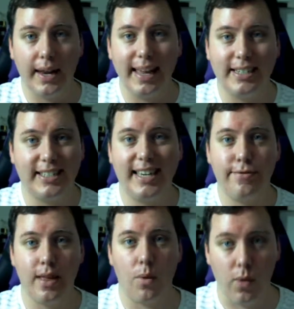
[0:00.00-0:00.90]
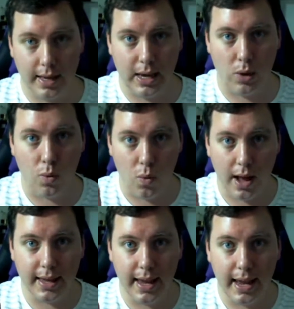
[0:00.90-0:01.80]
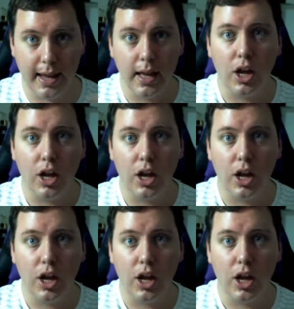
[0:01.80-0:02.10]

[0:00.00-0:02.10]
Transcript: least achieve 1 year. 1 year,